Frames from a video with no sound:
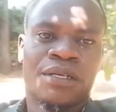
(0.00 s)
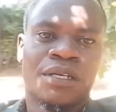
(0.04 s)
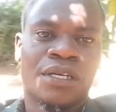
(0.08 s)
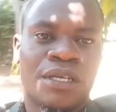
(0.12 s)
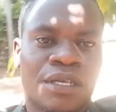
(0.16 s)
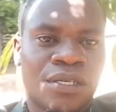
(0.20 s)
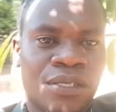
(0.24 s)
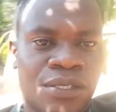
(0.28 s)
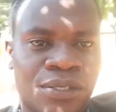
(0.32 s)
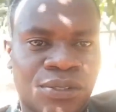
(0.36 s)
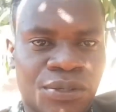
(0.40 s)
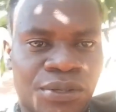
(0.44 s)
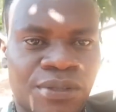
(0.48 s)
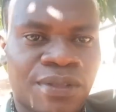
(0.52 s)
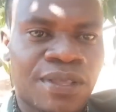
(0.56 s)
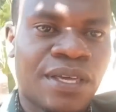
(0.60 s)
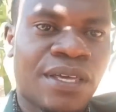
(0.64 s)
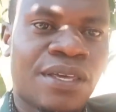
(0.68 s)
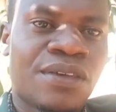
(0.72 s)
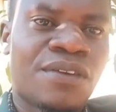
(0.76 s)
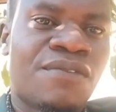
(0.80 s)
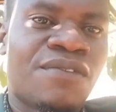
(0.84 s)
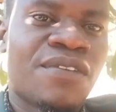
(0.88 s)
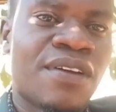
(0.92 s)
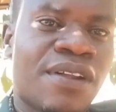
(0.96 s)
So thank
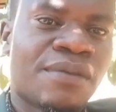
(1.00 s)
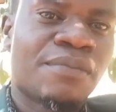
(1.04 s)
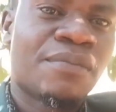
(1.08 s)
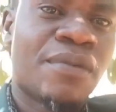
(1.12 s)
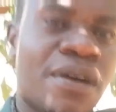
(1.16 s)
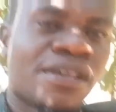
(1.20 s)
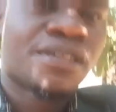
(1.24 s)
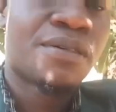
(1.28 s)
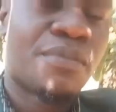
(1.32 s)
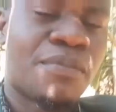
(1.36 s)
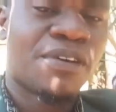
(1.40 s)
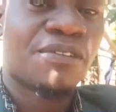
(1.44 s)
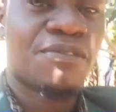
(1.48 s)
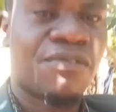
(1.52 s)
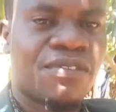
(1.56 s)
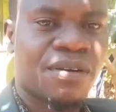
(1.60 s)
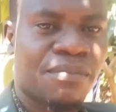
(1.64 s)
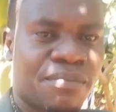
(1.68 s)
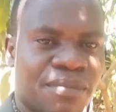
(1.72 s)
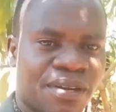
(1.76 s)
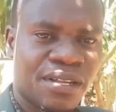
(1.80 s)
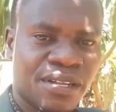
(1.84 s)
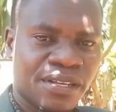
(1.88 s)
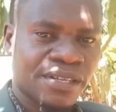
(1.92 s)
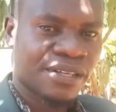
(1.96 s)
you very much, my
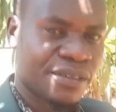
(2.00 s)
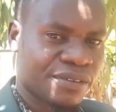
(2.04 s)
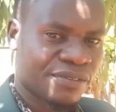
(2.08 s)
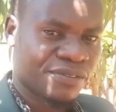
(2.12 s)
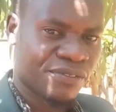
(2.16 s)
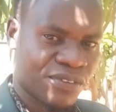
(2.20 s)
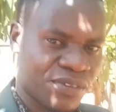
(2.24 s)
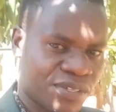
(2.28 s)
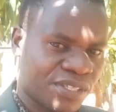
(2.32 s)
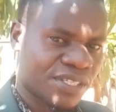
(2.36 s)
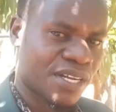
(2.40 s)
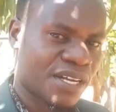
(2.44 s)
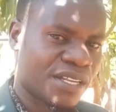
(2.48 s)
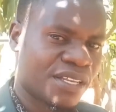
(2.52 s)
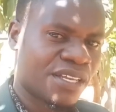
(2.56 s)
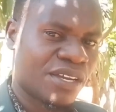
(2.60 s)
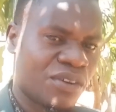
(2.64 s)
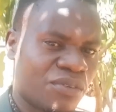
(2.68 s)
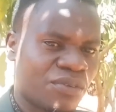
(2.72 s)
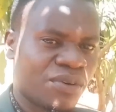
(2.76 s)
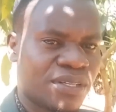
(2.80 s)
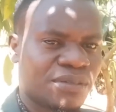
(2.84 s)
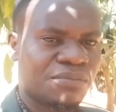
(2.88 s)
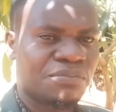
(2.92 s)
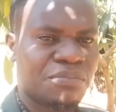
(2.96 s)
family, for standing
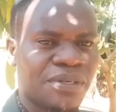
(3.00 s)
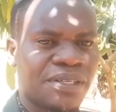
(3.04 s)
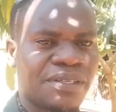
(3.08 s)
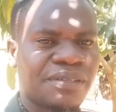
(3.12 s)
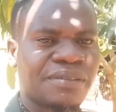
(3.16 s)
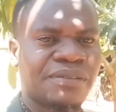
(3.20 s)
with me.